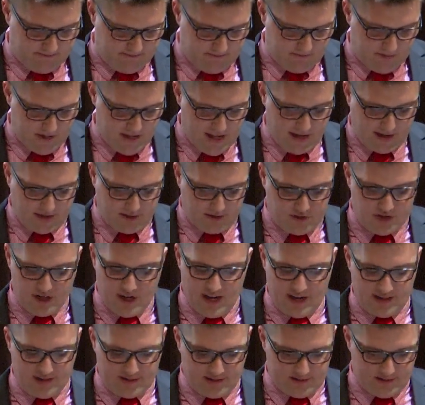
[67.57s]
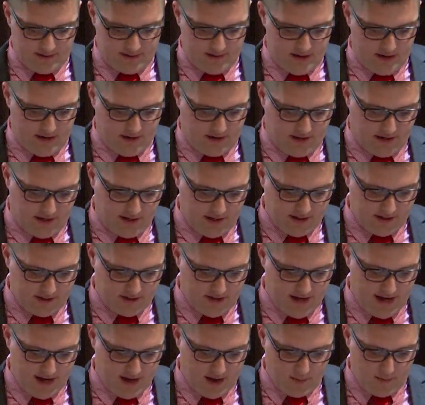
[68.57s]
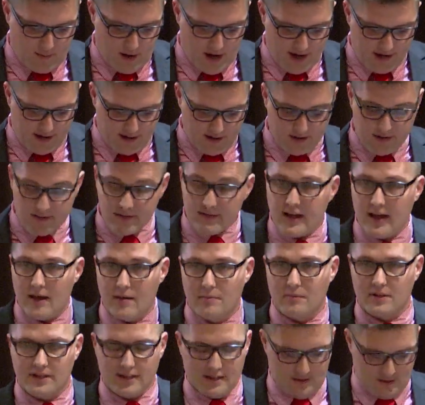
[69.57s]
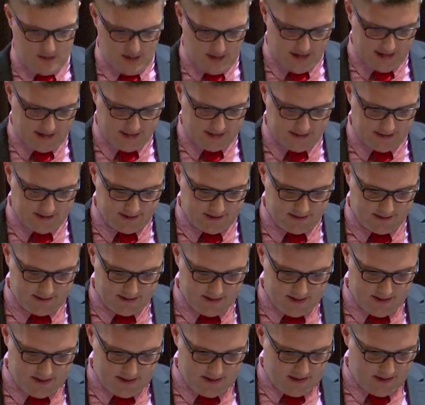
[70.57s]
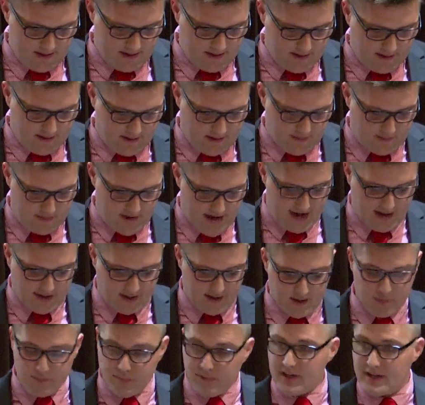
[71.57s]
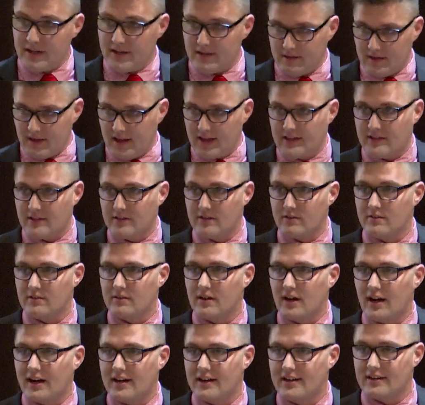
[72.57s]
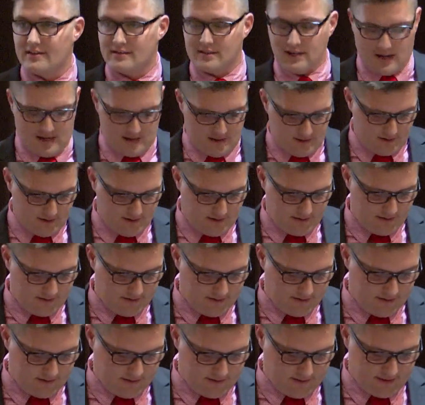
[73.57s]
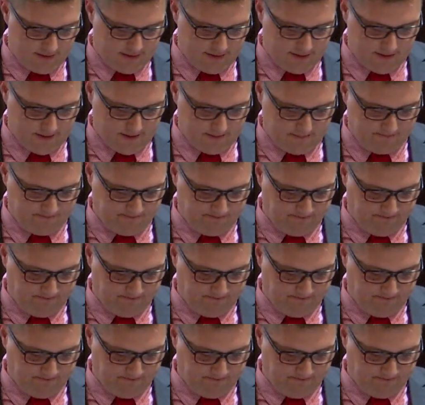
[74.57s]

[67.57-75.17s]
Nick, Jess, their kids, Hannah, Micah, Emily, and Lennox, Allie and Pete, thank you, Heidi and Tyler, my